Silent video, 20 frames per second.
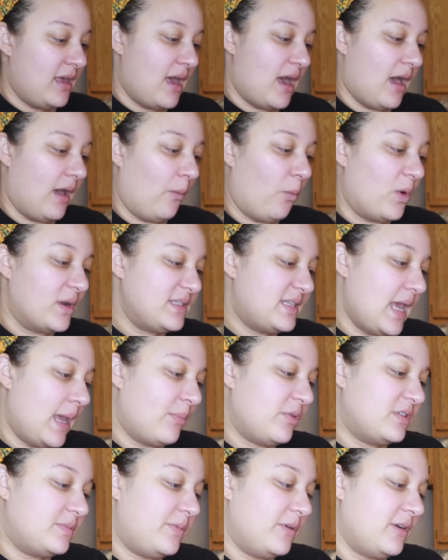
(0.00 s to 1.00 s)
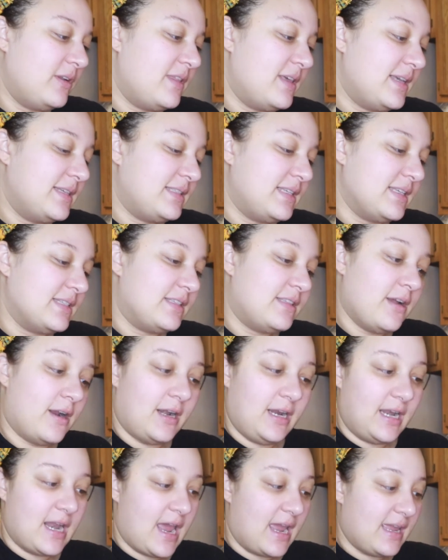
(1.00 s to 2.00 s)
1 tablespoon of this is
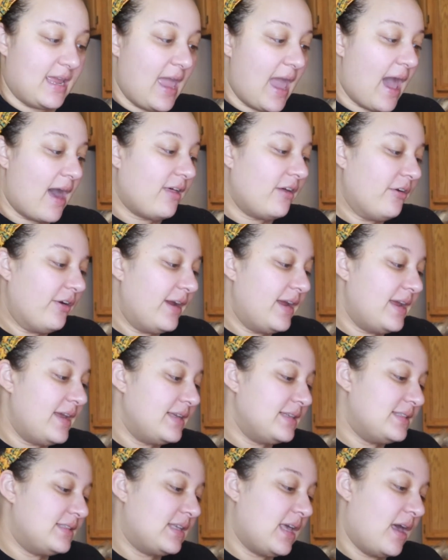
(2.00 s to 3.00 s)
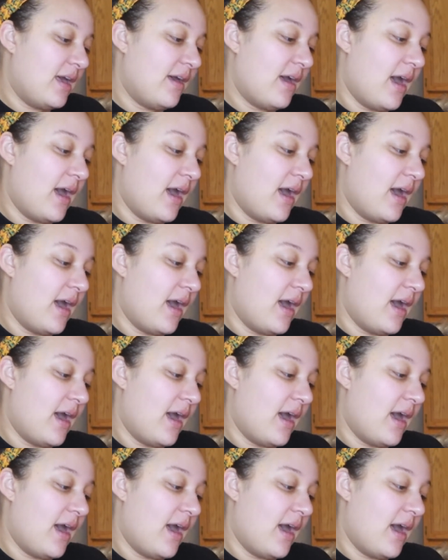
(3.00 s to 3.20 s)
39 calories,